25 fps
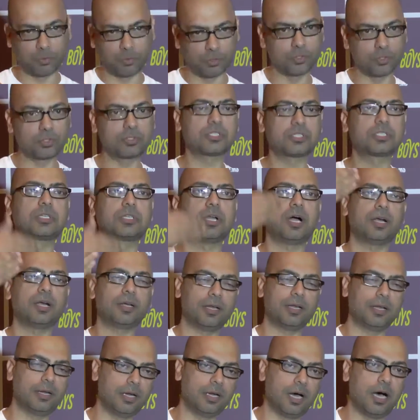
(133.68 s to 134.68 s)
I'm going to
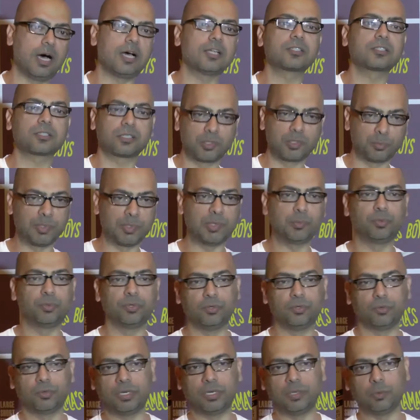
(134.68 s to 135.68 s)
start and ask the
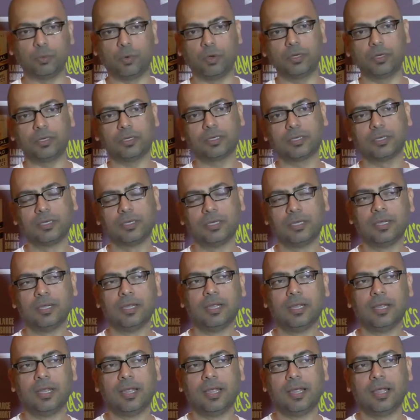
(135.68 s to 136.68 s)
people you really want,
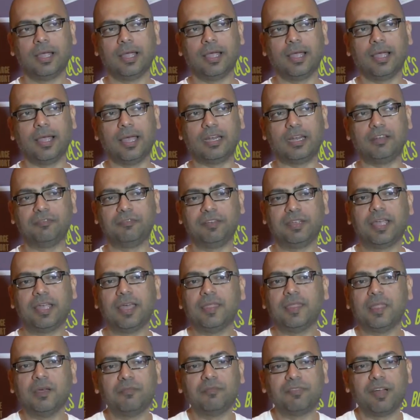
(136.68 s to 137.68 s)
and if you
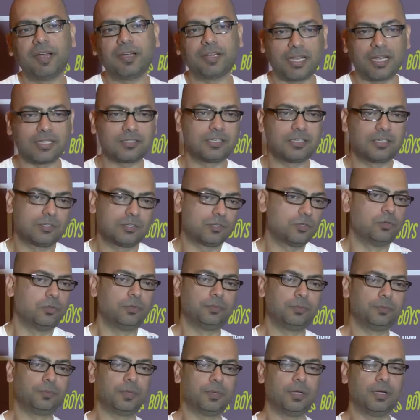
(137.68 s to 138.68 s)
get them, fantastic." So.
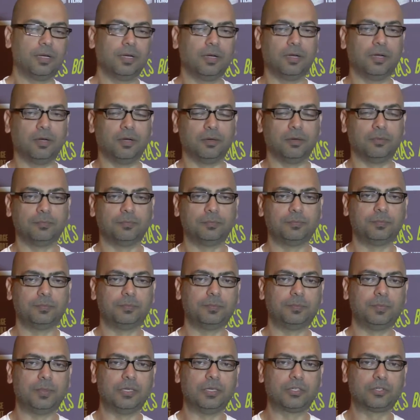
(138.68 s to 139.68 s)

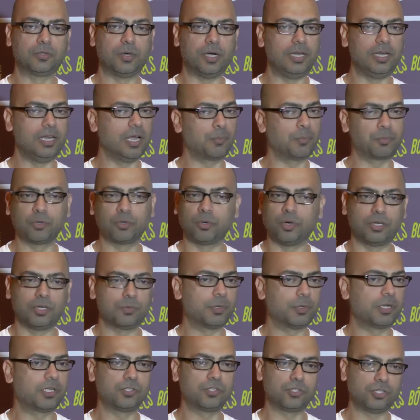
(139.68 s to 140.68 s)
It's really up to her
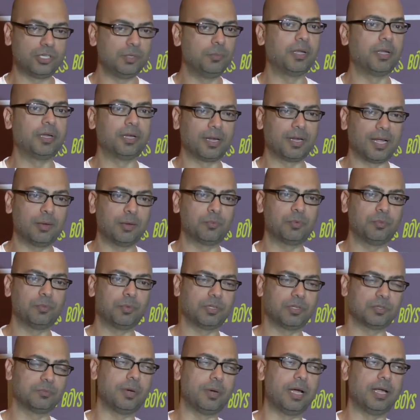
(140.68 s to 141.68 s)
because she made it happen.
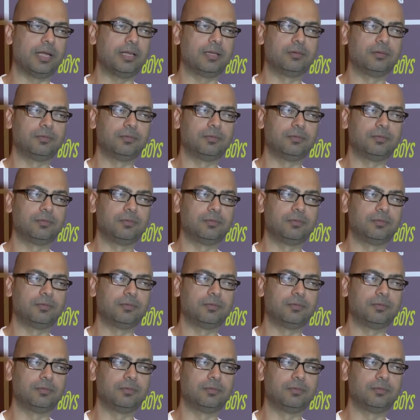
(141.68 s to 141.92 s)
Because my